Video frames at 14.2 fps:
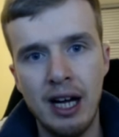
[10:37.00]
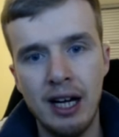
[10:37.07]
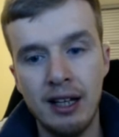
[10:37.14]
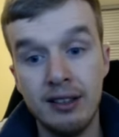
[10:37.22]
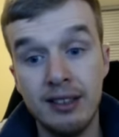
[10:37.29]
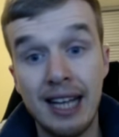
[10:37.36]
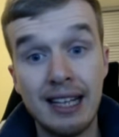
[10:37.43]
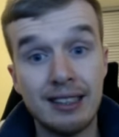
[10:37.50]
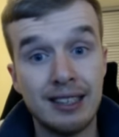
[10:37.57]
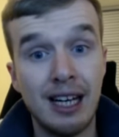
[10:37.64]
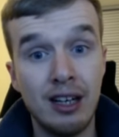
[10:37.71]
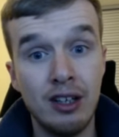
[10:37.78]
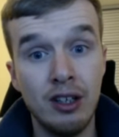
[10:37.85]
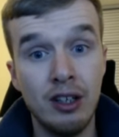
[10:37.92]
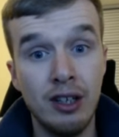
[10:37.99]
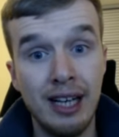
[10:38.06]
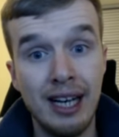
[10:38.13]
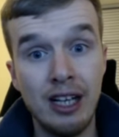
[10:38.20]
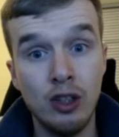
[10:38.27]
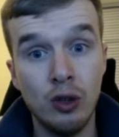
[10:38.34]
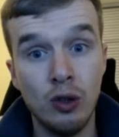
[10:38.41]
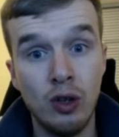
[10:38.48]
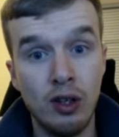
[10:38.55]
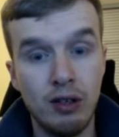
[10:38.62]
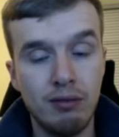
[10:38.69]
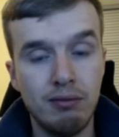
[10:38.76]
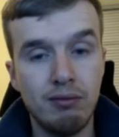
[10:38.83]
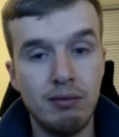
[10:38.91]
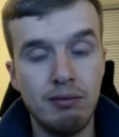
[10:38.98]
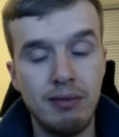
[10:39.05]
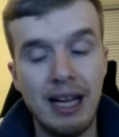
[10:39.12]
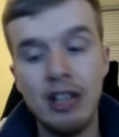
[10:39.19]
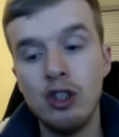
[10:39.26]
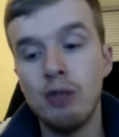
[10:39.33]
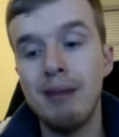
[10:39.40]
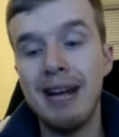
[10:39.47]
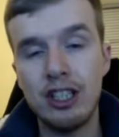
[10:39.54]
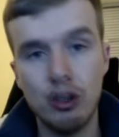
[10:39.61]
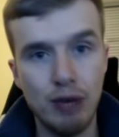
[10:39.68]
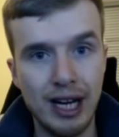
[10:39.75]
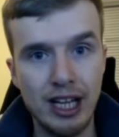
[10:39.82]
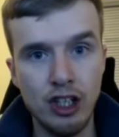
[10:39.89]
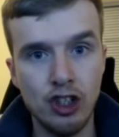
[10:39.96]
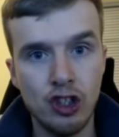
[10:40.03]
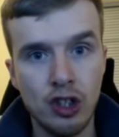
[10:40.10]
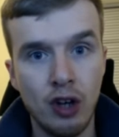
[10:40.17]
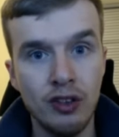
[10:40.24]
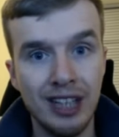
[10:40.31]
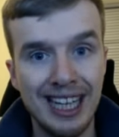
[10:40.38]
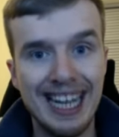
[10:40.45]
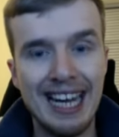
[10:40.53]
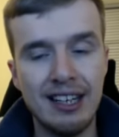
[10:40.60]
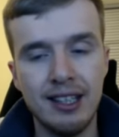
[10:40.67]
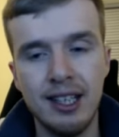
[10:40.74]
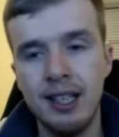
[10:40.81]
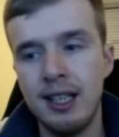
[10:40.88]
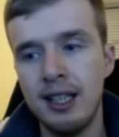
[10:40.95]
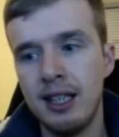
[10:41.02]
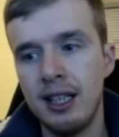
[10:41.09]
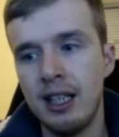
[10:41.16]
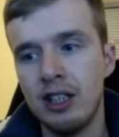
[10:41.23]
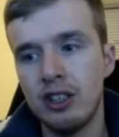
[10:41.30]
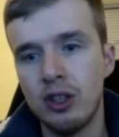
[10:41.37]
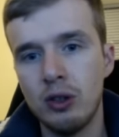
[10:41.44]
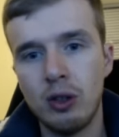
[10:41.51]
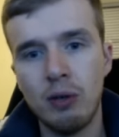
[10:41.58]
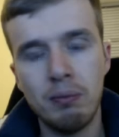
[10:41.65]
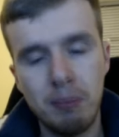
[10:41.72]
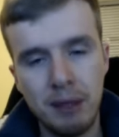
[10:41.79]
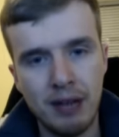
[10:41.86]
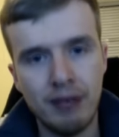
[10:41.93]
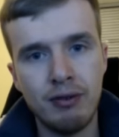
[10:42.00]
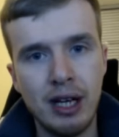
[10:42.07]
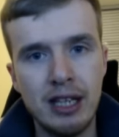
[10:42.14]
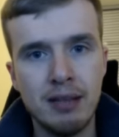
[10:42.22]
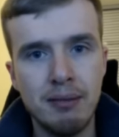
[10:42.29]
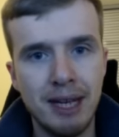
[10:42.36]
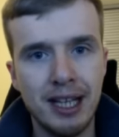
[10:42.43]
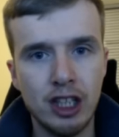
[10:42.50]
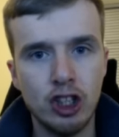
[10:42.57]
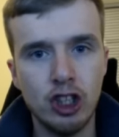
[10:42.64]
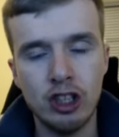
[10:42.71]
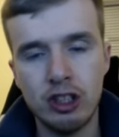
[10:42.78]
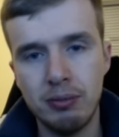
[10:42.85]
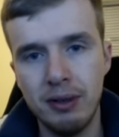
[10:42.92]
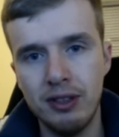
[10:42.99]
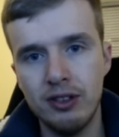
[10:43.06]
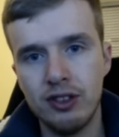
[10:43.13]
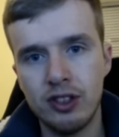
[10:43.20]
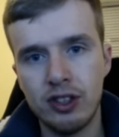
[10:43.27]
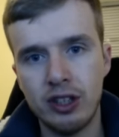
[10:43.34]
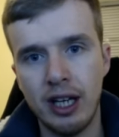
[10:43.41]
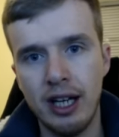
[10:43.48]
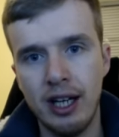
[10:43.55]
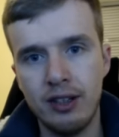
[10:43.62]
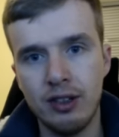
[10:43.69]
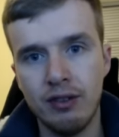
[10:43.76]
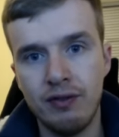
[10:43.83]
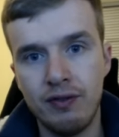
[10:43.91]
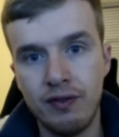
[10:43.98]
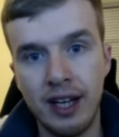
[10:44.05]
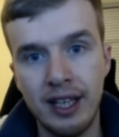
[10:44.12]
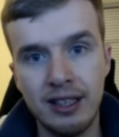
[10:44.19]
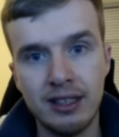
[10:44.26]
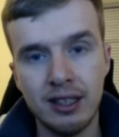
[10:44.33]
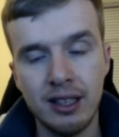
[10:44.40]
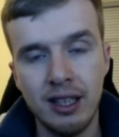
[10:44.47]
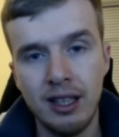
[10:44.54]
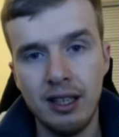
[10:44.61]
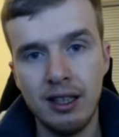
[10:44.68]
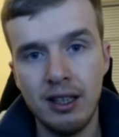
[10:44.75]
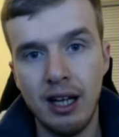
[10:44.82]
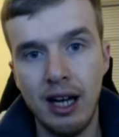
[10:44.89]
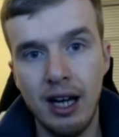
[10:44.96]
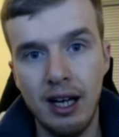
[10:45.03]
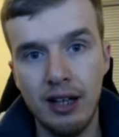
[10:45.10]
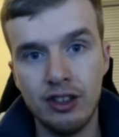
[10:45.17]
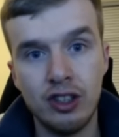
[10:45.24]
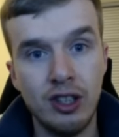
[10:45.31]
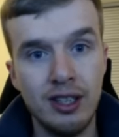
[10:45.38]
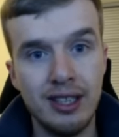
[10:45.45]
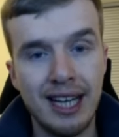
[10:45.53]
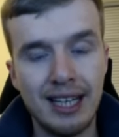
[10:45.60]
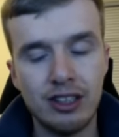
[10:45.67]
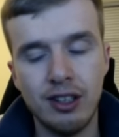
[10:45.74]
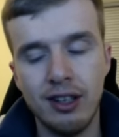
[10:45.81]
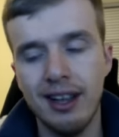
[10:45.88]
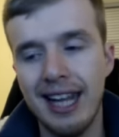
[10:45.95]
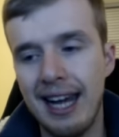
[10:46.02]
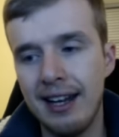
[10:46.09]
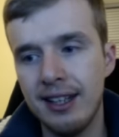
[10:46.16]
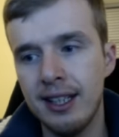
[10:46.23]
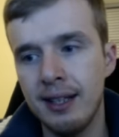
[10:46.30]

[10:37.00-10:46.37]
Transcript: decks that are in your meta range on the ladder. So don't be afraid to make adjustments to fight certain decks on ladder.